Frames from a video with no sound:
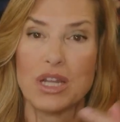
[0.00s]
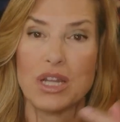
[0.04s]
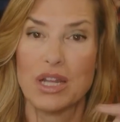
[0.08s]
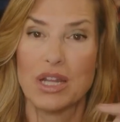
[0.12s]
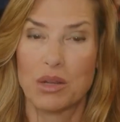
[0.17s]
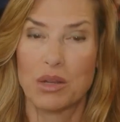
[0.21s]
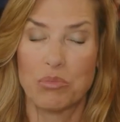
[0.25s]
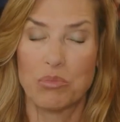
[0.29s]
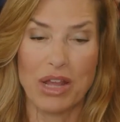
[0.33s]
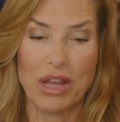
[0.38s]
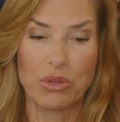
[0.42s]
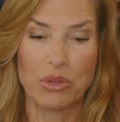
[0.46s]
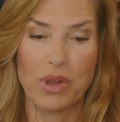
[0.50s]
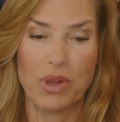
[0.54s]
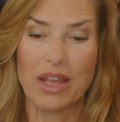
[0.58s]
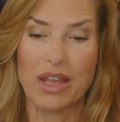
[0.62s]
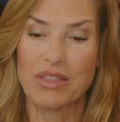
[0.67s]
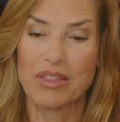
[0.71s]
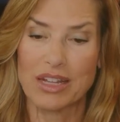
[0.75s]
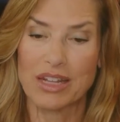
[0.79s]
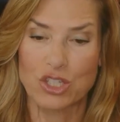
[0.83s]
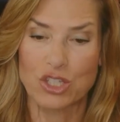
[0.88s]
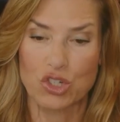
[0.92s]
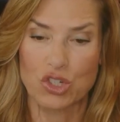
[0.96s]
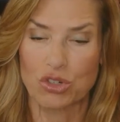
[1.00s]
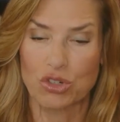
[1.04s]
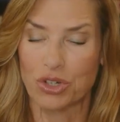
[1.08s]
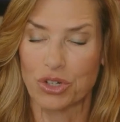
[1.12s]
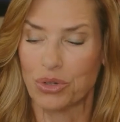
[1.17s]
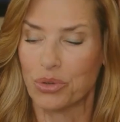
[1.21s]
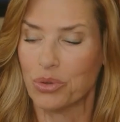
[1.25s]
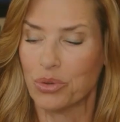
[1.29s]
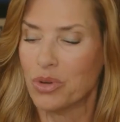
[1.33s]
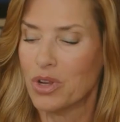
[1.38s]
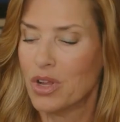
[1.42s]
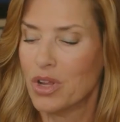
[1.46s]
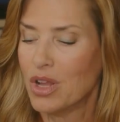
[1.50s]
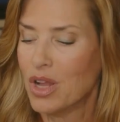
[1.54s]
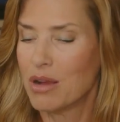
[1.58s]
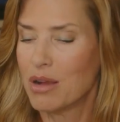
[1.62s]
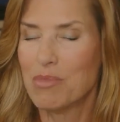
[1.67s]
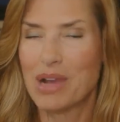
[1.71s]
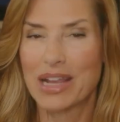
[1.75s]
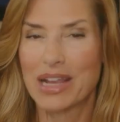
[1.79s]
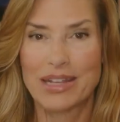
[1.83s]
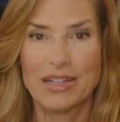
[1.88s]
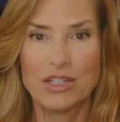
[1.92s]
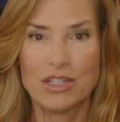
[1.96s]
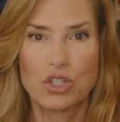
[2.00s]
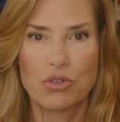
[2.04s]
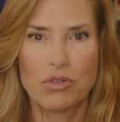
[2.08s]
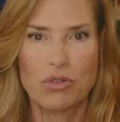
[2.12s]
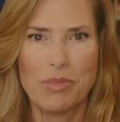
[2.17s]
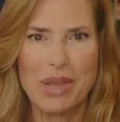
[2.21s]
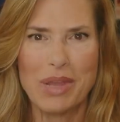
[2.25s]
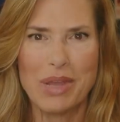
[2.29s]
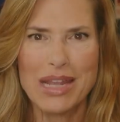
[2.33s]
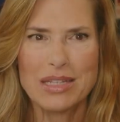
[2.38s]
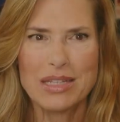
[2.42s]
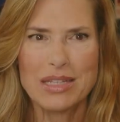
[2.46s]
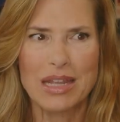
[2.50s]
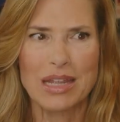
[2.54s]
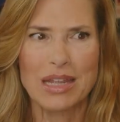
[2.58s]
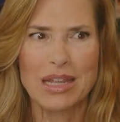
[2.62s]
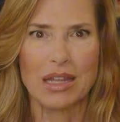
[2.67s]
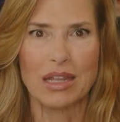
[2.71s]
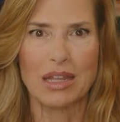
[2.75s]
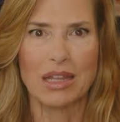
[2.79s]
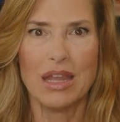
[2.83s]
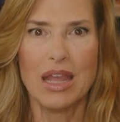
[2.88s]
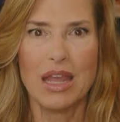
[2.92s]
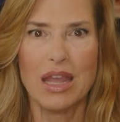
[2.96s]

And by the way, that's true. My kids are amazing.